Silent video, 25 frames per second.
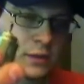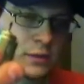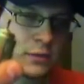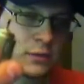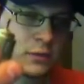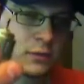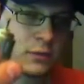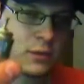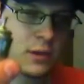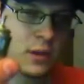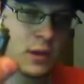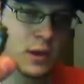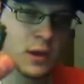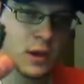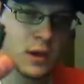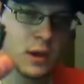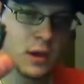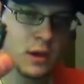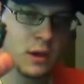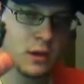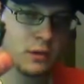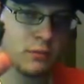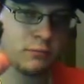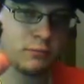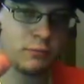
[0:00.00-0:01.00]
little
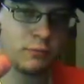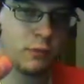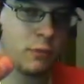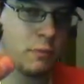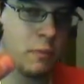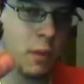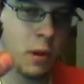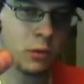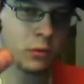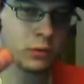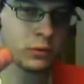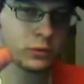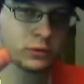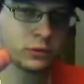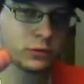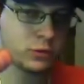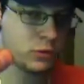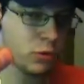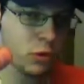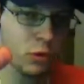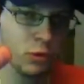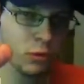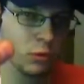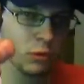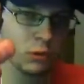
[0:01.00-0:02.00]
remote
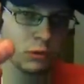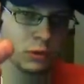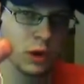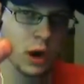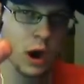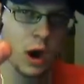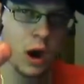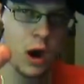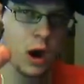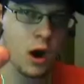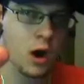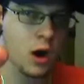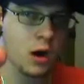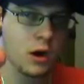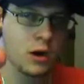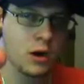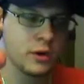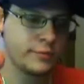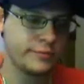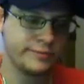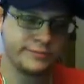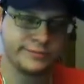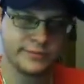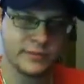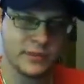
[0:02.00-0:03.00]
control
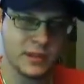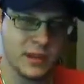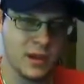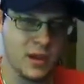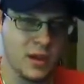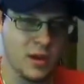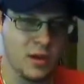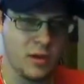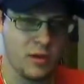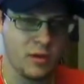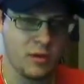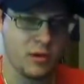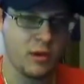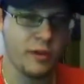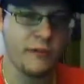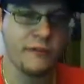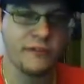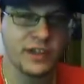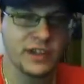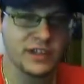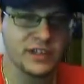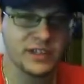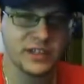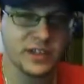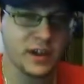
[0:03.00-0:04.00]
car or a
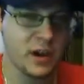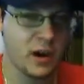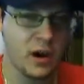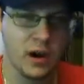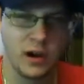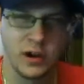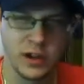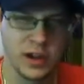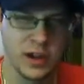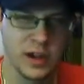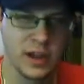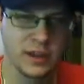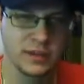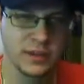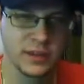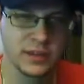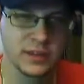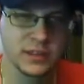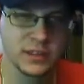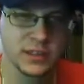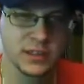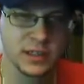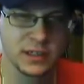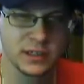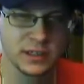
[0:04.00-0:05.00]
VCR. You get
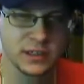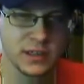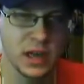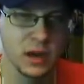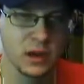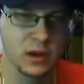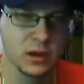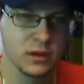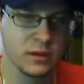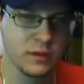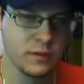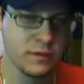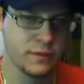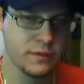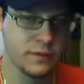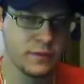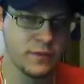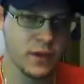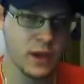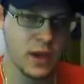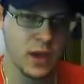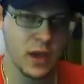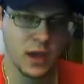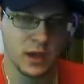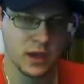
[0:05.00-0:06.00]
these things out of.
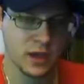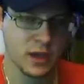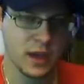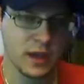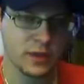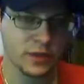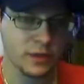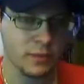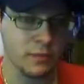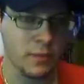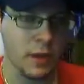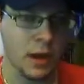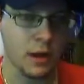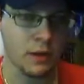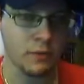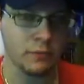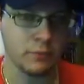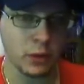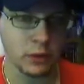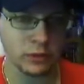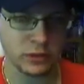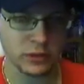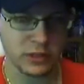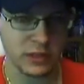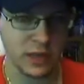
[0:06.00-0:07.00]
Get them out of
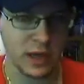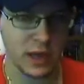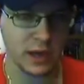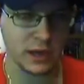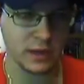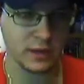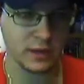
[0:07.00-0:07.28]
mostly